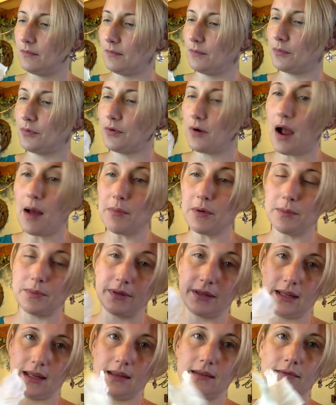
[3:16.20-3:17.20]

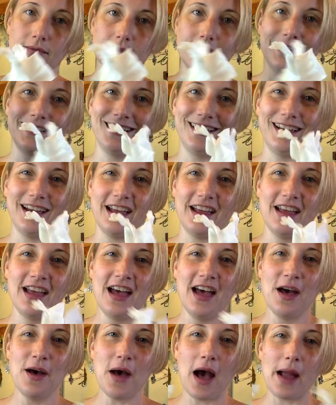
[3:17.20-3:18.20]
probably,
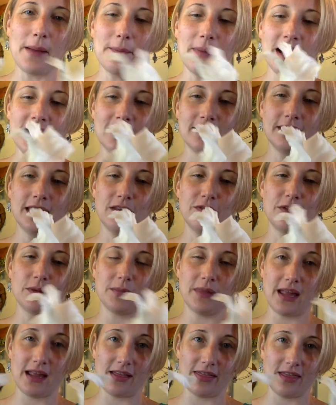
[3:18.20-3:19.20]
I might leave them
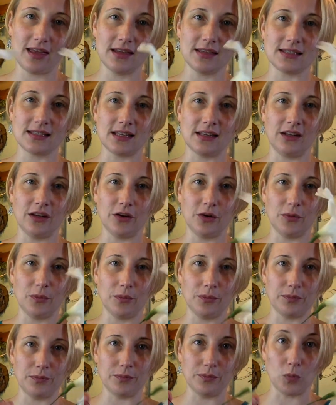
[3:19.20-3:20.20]
like this and,
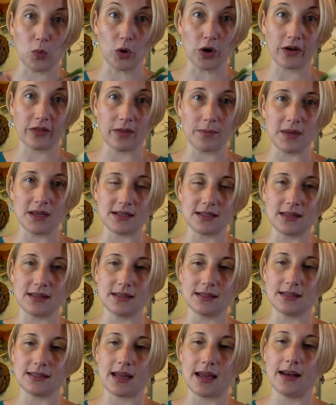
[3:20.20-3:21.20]
work them into the
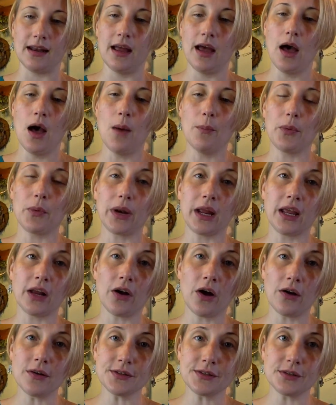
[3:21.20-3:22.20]
design. But what I can
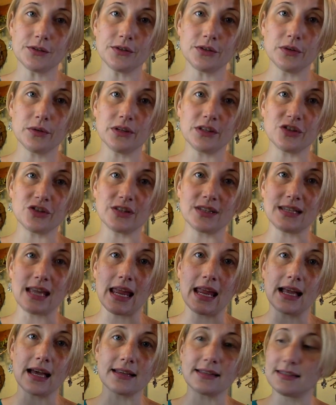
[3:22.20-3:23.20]
also do is just
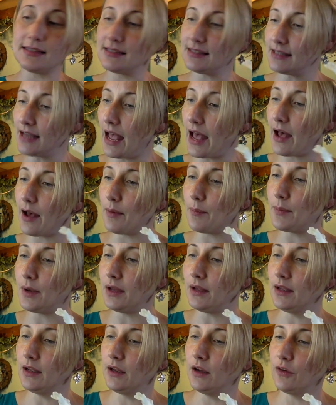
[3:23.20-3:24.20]
take a stem
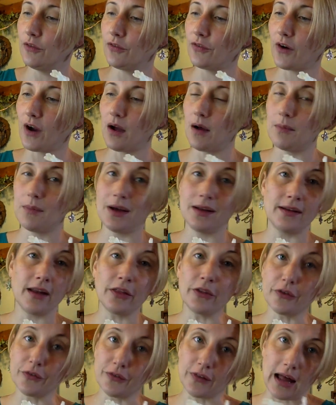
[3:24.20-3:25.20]
from
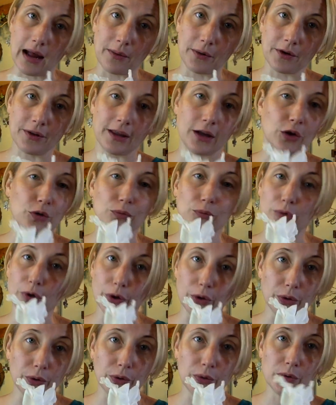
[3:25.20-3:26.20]
another flower, like a
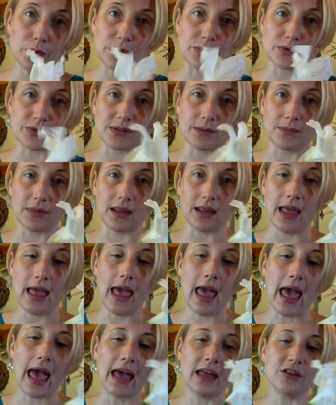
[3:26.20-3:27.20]
rose or something,
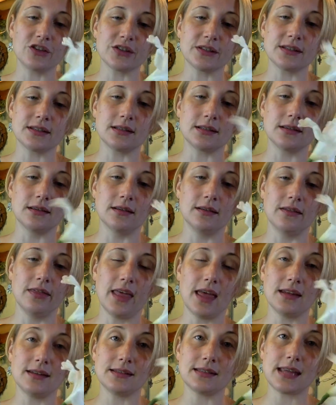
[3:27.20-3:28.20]
and just
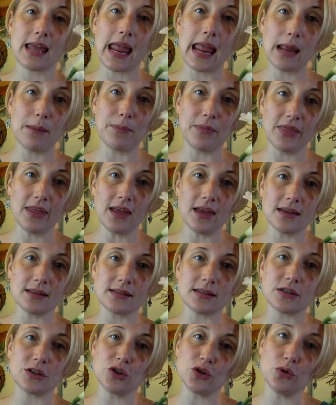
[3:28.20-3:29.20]
then tape
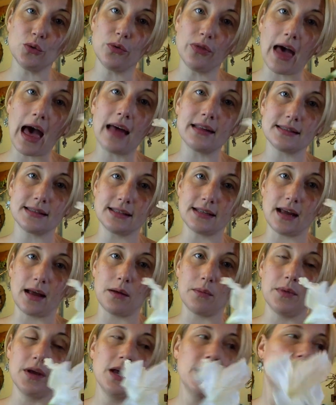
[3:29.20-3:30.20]
this to that
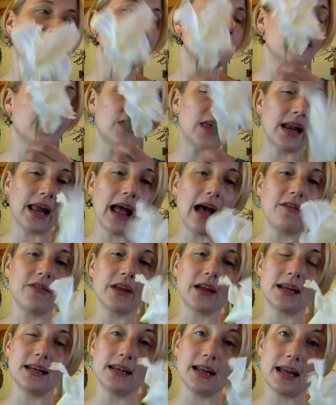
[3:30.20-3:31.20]
stem. So then I have
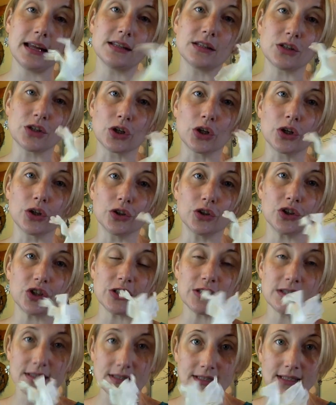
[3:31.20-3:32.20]
like a nice
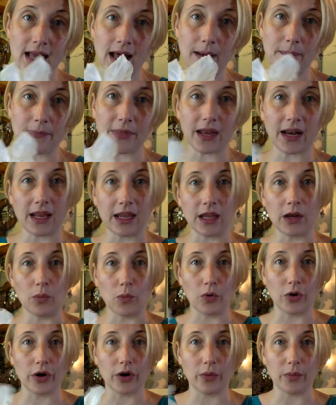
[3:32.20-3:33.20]
turgid stem that I can
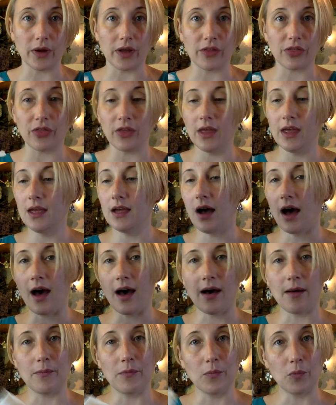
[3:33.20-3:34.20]
work with
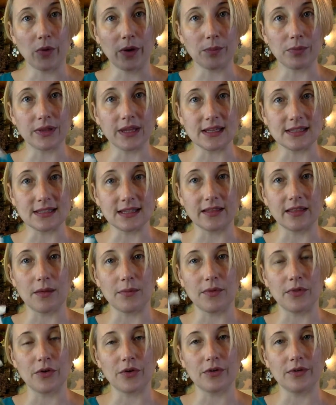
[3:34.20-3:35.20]
when placing
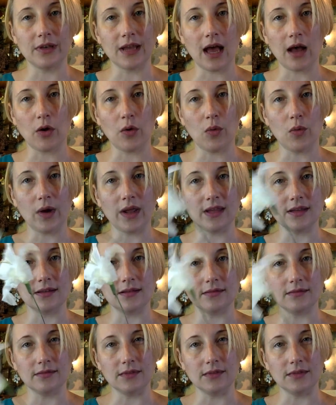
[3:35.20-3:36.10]
them, and they're not quite